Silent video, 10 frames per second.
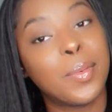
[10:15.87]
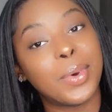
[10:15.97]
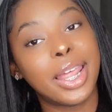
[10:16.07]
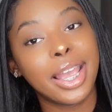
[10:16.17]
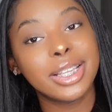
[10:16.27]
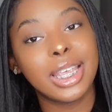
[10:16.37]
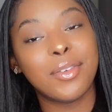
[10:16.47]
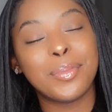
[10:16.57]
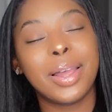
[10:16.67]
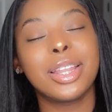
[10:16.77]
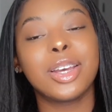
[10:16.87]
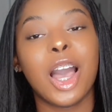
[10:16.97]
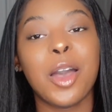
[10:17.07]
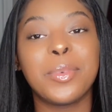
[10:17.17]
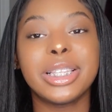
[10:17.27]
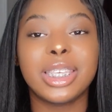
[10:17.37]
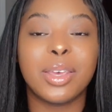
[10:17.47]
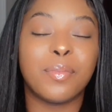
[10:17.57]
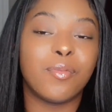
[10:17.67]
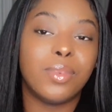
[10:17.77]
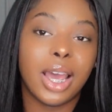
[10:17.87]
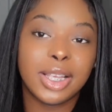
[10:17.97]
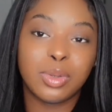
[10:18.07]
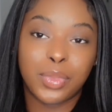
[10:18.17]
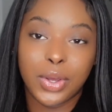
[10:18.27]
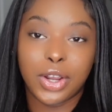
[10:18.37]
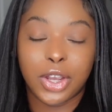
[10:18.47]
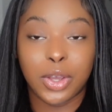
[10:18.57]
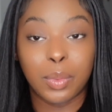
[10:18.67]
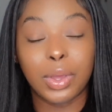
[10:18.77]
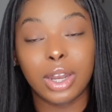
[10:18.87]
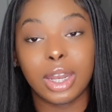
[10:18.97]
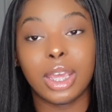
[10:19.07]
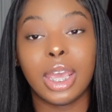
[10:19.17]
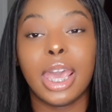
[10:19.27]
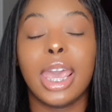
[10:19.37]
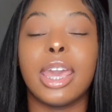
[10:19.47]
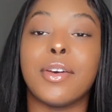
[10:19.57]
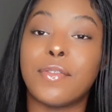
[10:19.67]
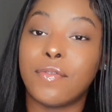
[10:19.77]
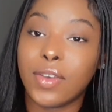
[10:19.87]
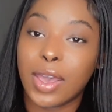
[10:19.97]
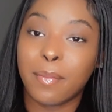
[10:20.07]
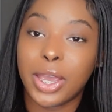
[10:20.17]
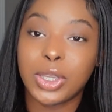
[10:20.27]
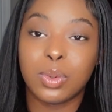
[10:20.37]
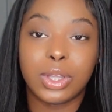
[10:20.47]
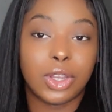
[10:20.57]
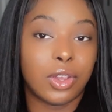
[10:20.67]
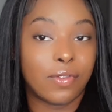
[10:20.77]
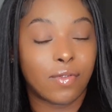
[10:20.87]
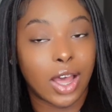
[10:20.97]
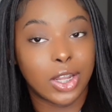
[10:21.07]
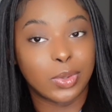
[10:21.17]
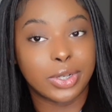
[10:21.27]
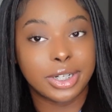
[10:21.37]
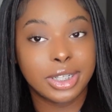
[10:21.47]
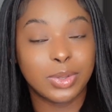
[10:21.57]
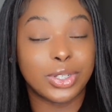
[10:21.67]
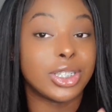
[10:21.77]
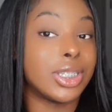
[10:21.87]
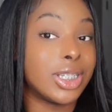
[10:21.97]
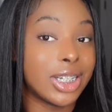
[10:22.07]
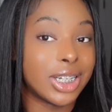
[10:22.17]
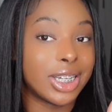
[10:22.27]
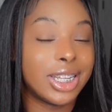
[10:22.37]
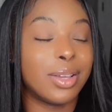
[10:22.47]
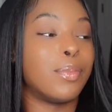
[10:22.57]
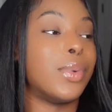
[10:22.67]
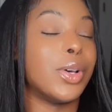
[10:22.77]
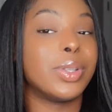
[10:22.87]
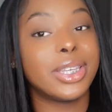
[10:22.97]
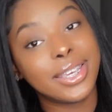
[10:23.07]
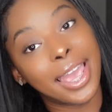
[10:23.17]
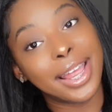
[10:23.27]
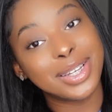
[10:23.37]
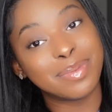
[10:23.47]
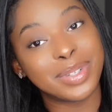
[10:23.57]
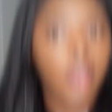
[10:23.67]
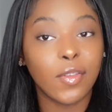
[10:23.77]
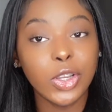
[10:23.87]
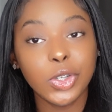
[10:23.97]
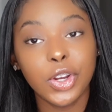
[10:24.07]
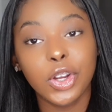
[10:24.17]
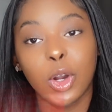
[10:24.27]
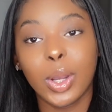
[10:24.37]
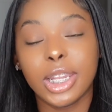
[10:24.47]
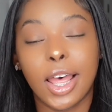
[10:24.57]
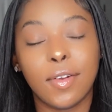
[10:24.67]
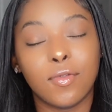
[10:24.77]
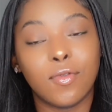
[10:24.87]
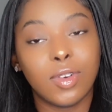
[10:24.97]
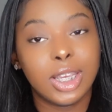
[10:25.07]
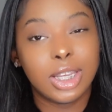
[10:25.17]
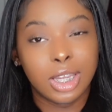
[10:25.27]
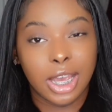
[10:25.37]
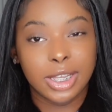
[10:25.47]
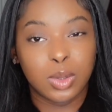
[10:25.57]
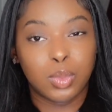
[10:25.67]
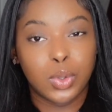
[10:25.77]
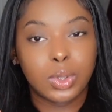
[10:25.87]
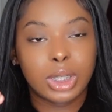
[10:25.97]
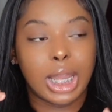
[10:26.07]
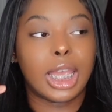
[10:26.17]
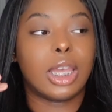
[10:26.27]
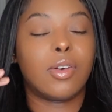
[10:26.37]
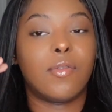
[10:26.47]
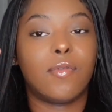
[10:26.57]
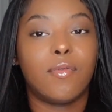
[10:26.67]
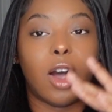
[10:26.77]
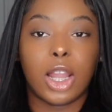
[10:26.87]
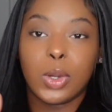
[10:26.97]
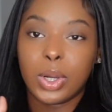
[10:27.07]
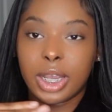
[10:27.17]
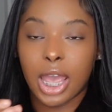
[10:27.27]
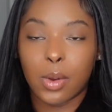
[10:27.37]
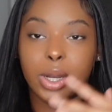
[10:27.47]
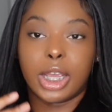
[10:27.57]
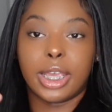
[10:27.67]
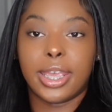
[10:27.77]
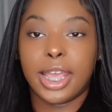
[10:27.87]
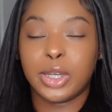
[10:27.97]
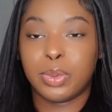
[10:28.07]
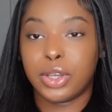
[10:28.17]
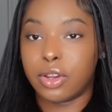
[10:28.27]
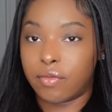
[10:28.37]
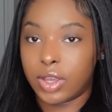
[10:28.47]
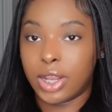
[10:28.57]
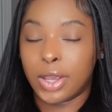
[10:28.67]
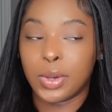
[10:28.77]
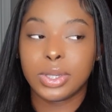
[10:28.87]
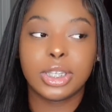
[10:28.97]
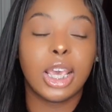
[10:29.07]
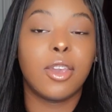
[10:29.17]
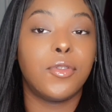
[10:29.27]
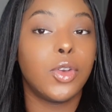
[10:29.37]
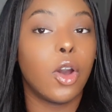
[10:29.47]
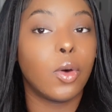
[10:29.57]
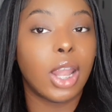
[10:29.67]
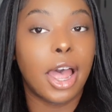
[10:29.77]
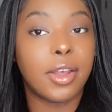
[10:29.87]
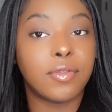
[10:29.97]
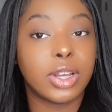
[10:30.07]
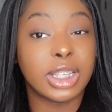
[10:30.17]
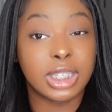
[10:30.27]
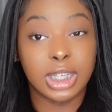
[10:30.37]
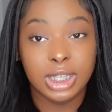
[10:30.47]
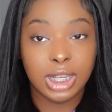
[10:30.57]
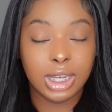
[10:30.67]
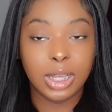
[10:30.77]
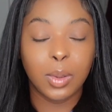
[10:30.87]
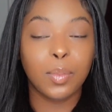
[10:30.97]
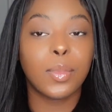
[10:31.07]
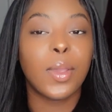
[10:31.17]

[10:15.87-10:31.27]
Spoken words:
But like I said, replying to comments, it does build a community and a fan base within your followers, which is good. It builds engagement. I've also heard going live really does boost like follower count and engagement in your videos if you go live consistently.